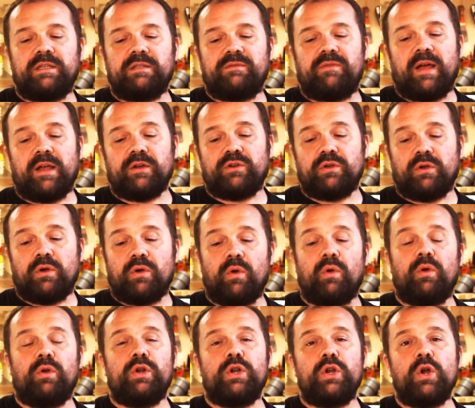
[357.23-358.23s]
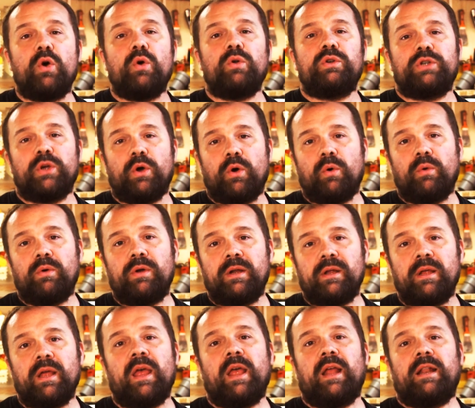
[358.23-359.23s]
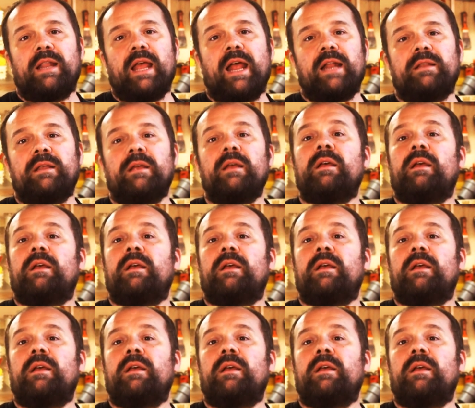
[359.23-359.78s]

this function called no tone that